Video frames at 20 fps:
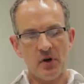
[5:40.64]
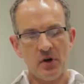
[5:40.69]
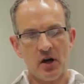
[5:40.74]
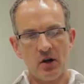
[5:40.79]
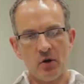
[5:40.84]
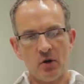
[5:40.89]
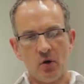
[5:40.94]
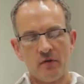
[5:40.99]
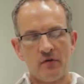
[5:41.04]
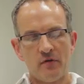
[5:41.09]

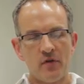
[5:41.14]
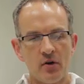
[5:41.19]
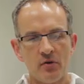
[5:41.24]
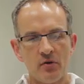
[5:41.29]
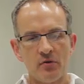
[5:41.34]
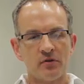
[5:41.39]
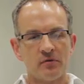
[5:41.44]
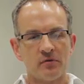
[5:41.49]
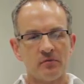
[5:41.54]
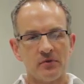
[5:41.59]
But a lot of
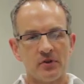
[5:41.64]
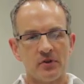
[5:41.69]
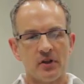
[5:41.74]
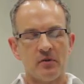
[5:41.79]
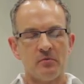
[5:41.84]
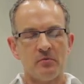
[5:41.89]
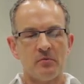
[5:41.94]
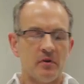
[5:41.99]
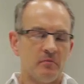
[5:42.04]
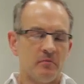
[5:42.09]
those,
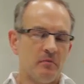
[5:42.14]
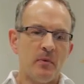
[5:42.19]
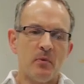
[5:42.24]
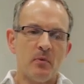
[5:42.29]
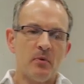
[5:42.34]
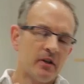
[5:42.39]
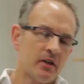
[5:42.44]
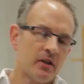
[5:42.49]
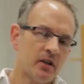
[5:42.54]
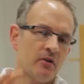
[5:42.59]
maybe
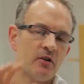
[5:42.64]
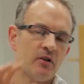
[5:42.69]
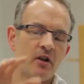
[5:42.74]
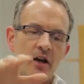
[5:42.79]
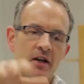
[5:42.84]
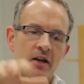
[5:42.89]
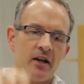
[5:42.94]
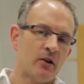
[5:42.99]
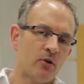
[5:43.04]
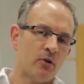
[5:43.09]
we're
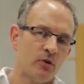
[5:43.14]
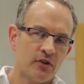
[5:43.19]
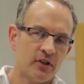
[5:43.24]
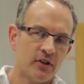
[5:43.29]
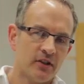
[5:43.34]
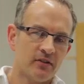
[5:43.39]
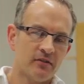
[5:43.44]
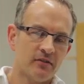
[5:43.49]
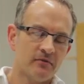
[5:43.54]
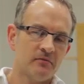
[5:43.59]
cutting our
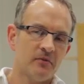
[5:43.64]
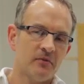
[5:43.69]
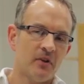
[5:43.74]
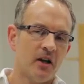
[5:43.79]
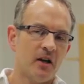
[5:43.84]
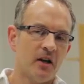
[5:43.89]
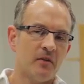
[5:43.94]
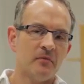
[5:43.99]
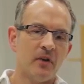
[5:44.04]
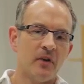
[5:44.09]
losses,
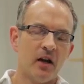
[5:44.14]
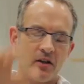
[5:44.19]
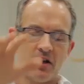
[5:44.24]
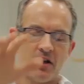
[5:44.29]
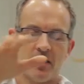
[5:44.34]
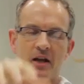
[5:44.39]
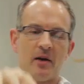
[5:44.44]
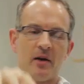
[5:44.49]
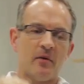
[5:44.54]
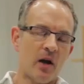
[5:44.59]
are
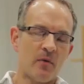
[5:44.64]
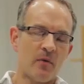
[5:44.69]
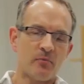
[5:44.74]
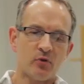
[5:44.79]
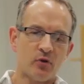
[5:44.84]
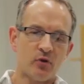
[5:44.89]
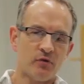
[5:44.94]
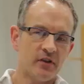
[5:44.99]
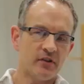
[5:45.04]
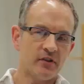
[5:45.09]
cutting our
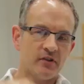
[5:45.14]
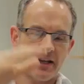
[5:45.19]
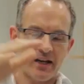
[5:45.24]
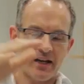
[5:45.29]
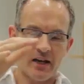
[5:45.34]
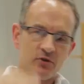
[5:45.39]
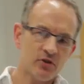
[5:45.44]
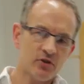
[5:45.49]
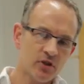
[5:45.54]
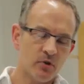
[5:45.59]
profits,
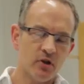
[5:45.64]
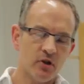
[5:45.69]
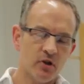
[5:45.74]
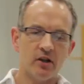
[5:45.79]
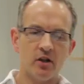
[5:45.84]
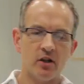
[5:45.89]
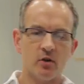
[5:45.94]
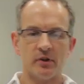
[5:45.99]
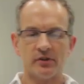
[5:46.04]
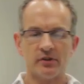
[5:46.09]
get out too
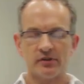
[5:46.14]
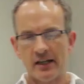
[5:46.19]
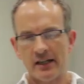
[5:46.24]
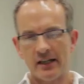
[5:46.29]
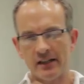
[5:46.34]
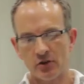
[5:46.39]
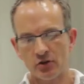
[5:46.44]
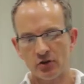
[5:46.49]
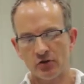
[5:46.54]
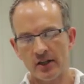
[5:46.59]
early, or we're
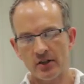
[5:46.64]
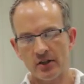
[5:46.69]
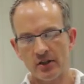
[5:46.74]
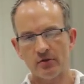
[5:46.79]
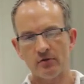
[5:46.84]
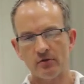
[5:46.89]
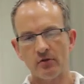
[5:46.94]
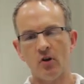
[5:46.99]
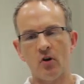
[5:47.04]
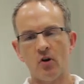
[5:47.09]
staying in the trade
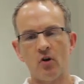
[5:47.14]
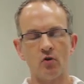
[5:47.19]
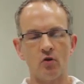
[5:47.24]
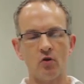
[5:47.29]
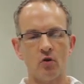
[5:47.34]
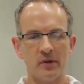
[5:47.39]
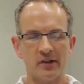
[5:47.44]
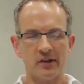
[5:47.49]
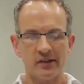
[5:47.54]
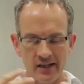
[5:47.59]
too long,
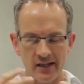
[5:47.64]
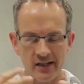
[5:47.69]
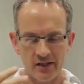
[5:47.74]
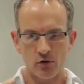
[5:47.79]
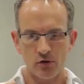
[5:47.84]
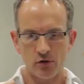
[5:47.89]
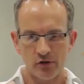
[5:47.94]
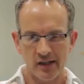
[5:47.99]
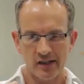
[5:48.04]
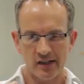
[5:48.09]
or we're seeing
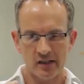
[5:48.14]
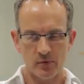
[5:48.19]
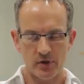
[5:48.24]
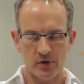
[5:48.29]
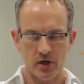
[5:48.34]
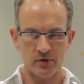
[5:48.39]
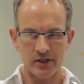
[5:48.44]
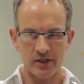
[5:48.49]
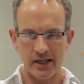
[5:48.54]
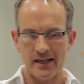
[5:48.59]
a good setup,
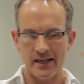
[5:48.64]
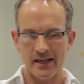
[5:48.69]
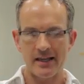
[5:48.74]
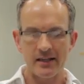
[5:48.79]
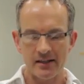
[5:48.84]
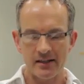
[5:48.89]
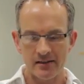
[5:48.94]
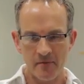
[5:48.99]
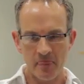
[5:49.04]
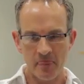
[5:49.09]
we don't get
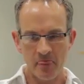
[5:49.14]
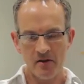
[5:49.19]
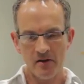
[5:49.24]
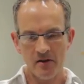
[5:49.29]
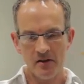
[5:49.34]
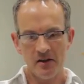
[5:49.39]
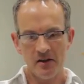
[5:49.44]
in.